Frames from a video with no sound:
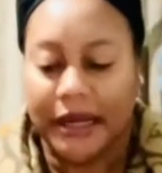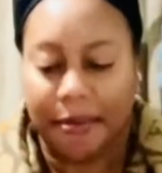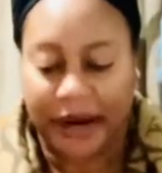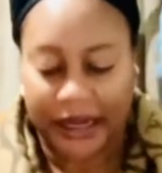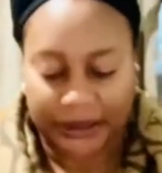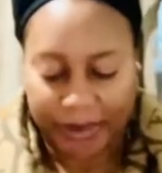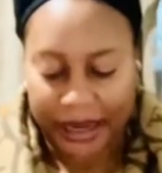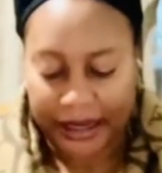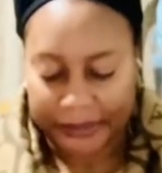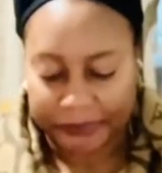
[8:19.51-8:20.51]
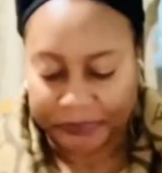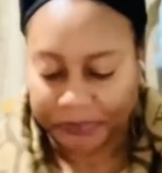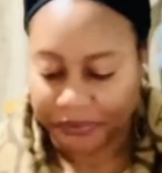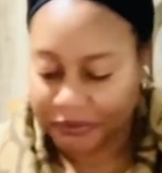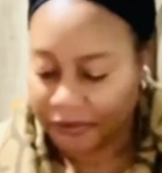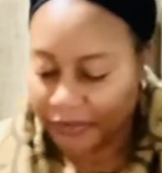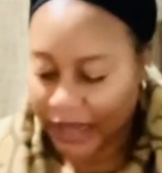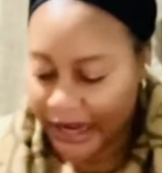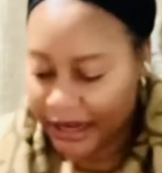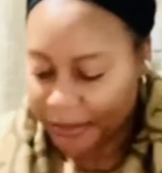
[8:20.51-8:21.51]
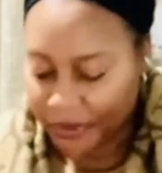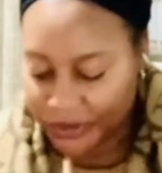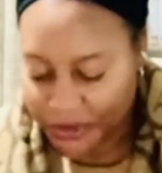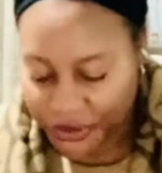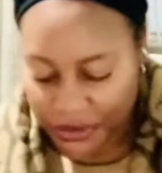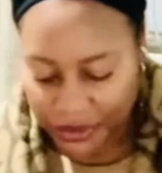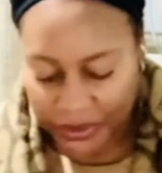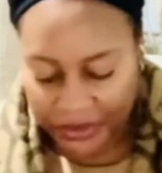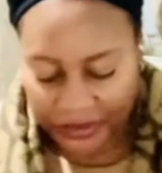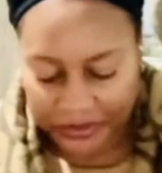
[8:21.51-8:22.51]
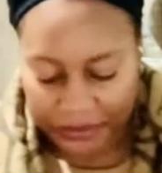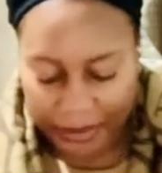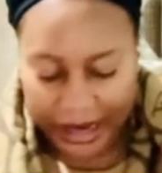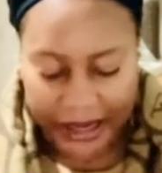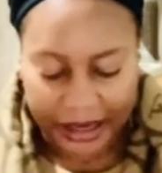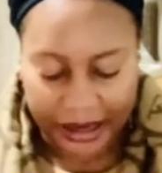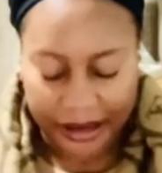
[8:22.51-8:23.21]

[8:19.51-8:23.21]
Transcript: My next bag I am going to show you is my